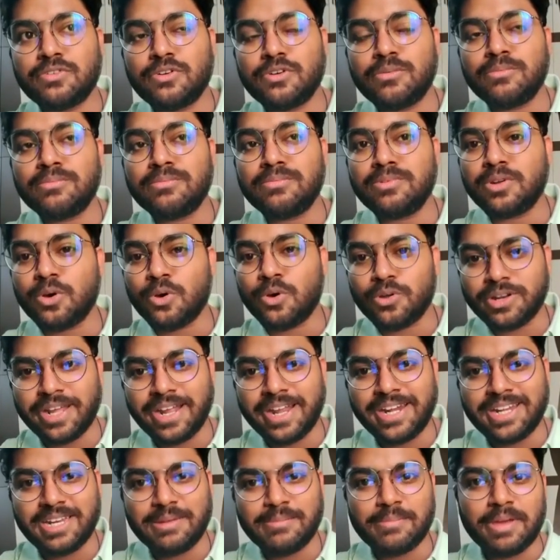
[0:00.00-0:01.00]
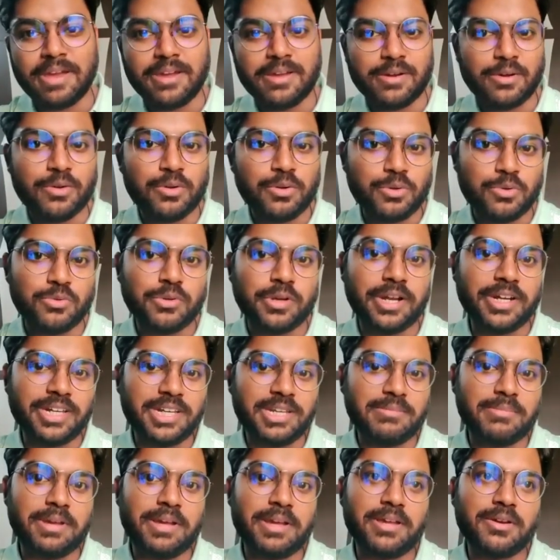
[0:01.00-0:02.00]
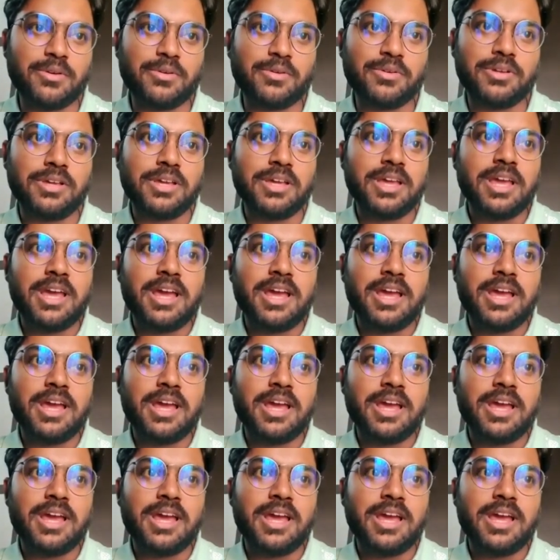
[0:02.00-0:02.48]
from non-IT background to IT background,